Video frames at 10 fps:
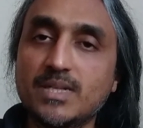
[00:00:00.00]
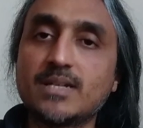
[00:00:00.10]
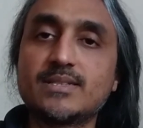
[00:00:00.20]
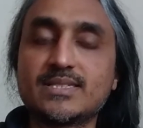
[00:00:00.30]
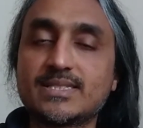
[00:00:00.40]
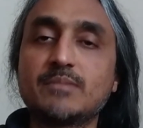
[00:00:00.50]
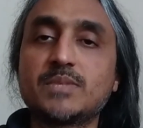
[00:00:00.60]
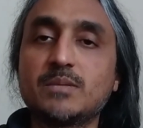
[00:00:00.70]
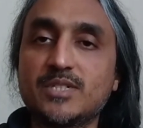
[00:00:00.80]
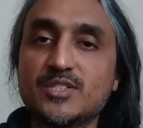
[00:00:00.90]
but at the same
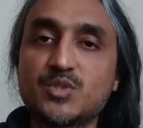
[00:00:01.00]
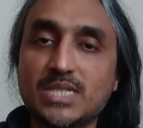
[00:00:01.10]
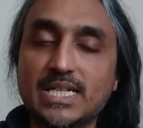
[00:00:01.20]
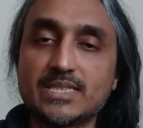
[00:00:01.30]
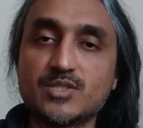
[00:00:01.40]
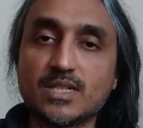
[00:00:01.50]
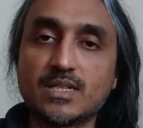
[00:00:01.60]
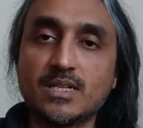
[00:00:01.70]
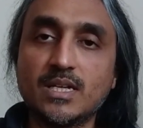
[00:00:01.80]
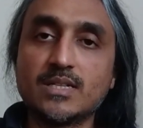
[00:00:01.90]
time it is challenging.
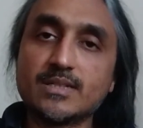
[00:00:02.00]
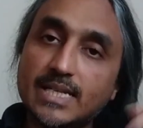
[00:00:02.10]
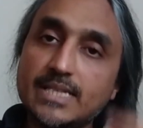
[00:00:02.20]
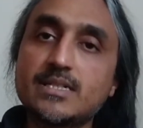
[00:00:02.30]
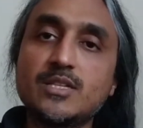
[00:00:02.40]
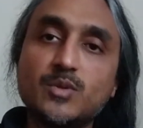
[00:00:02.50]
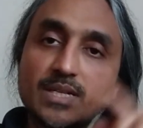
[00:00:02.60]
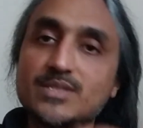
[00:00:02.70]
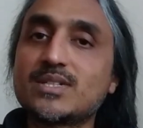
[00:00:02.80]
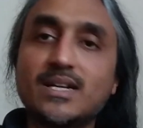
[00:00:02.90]
Later you can
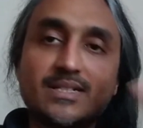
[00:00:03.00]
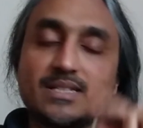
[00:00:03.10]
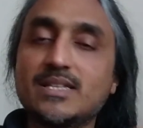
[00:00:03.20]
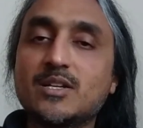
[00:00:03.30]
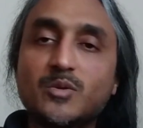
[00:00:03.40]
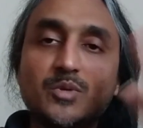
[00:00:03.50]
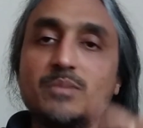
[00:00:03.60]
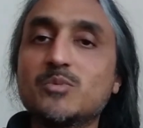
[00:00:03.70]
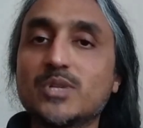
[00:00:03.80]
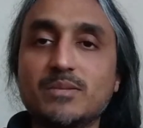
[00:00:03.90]
start including
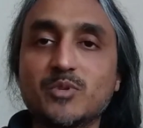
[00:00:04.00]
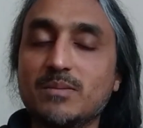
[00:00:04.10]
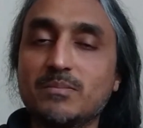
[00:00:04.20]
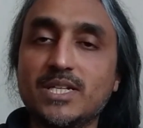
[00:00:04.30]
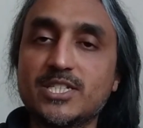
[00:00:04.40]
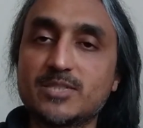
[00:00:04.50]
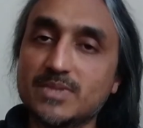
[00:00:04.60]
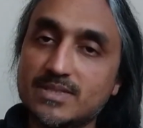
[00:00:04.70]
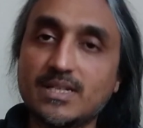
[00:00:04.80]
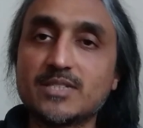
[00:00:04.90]
more and more
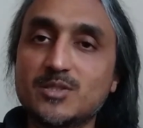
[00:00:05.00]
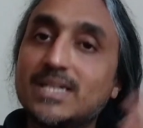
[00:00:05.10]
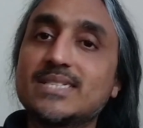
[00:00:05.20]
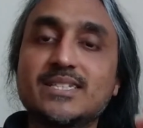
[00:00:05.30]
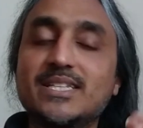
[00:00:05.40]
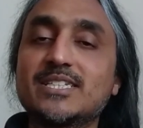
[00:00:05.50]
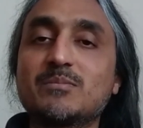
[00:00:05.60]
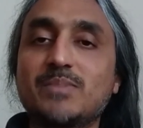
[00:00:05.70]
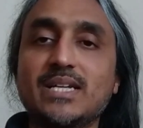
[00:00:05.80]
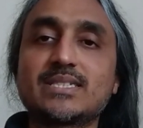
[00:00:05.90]
embellishments as you iterate and
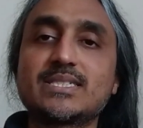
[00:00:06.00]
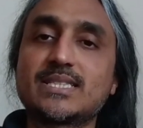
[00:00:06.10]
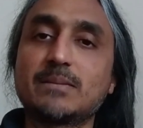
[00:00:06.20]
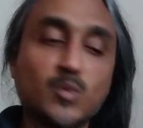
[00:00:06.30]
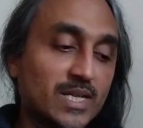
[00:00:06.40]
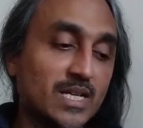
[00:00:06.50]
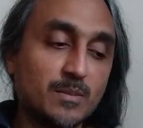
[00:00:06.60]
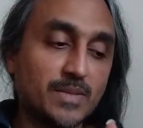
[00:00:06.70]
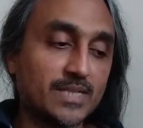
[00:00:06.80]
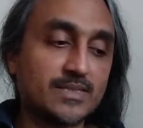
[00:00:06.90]
practice. So one,
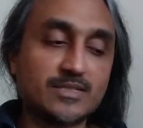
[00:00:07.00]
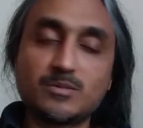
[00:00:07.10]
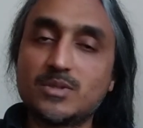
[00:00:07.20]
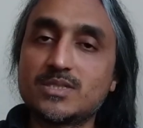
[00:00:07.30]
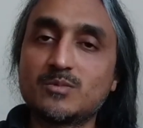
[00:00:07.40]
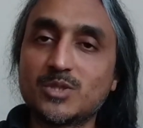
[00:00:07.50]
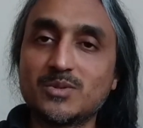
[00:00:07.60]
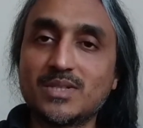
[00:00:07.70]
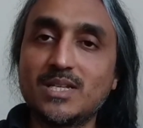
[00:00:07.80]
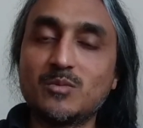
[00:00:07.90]
practice towards what you
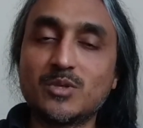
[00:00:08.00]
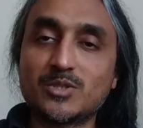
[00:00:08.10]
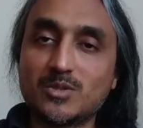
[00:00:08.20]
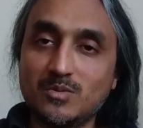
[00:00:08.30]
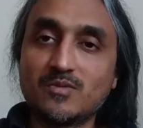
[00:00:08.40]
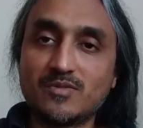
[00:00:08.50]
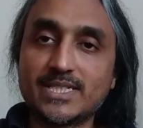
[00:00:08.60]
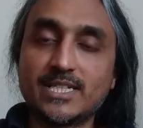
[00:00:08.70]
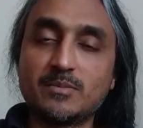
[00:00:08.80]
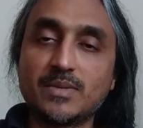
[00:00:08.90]
really want to
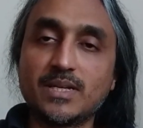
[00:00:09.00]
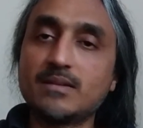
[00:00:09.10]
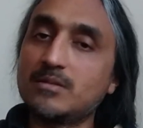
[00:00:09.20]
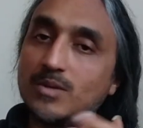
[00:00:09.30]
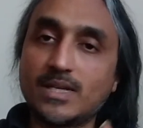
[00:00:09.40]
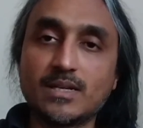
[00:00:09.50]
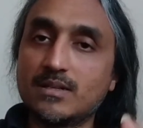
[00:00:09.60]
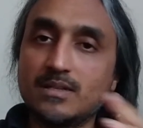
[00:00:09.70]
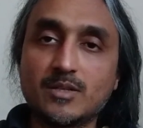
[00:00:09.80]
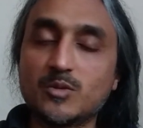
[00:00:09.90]
finally play. You can
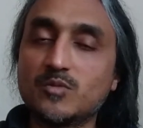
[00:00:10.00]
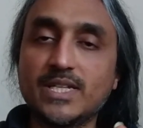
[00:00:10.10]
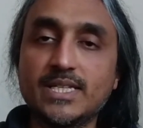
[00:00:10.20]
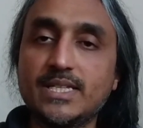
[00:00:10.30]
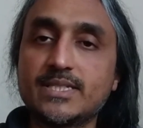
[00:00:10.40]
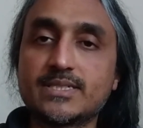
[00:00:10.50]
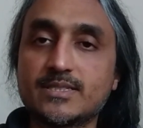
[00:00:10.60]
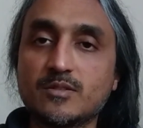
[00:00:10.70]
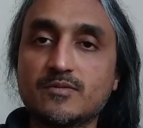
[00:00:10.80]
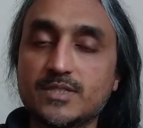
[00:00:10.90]
include variations
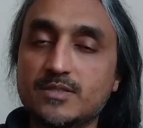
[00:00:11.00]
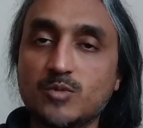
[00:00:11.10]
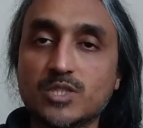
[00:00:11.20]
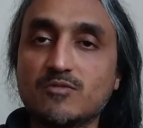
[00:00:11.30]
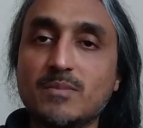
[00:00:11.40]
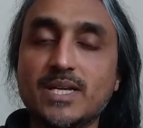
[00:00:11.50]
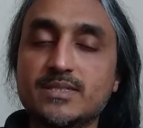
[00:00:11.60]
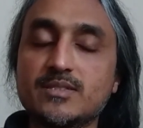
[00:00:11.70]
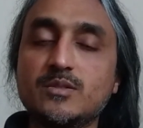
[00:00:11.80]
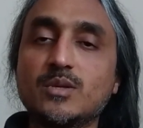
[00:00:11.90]
of it, whatever
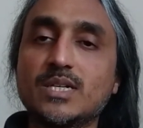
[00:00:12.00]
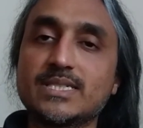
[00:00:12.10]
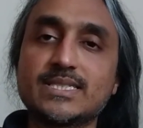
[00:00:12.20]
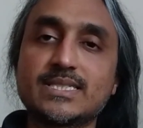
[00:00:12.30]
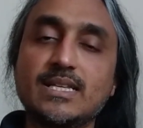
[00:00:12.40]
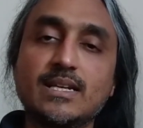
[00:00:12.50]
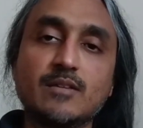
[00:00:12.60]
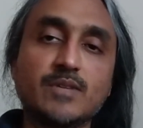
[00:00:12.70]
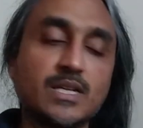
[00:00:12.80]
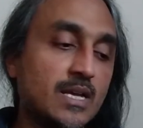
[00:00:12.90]
matches your current skill
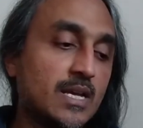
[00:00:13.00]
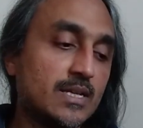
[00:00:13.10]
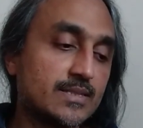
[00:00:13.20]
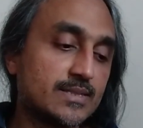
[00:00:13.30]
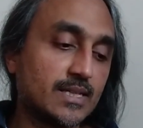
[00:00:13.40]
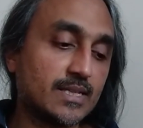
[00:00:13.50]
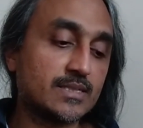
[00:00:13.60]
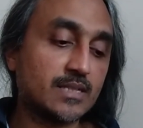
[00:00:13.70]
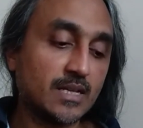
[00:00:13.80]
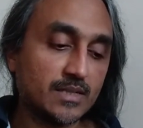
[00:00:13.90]
level. Second,